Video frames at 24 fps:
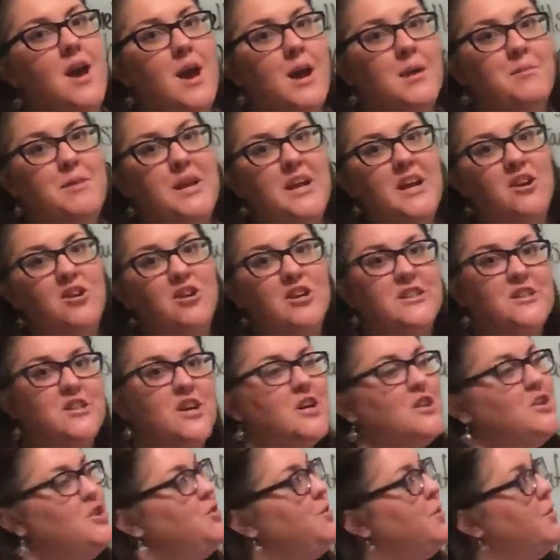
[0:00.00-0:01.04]
I'm here to
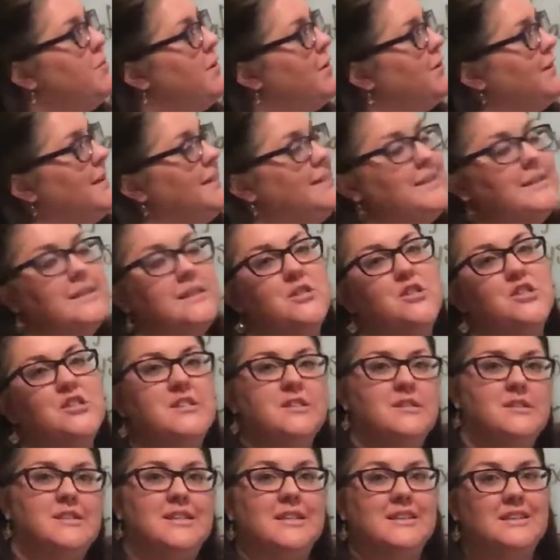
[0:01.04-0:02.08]
talk to you about
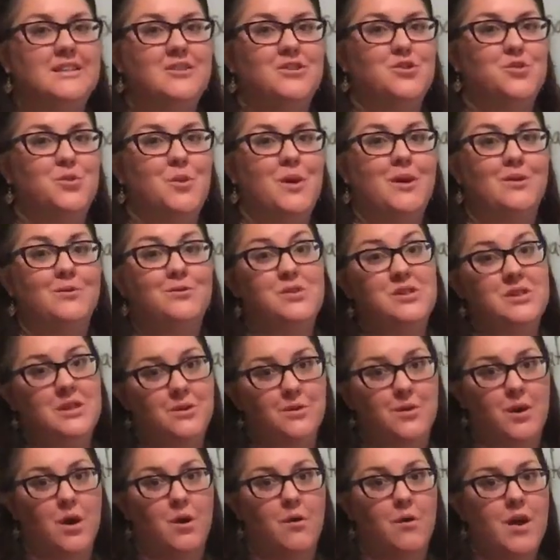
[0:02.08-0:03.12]
Indigenous Studies
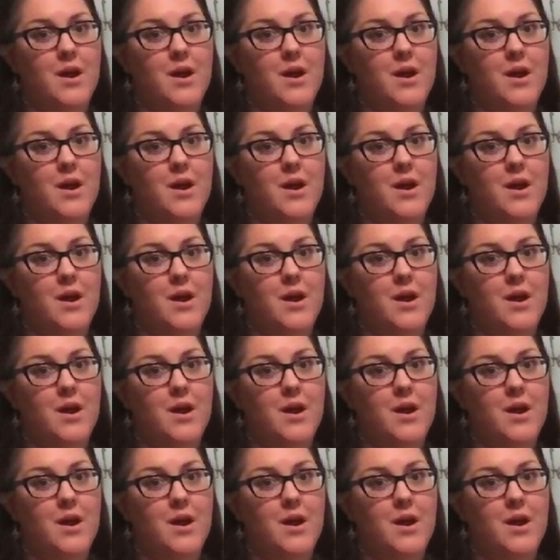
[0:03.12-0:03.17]
12-0.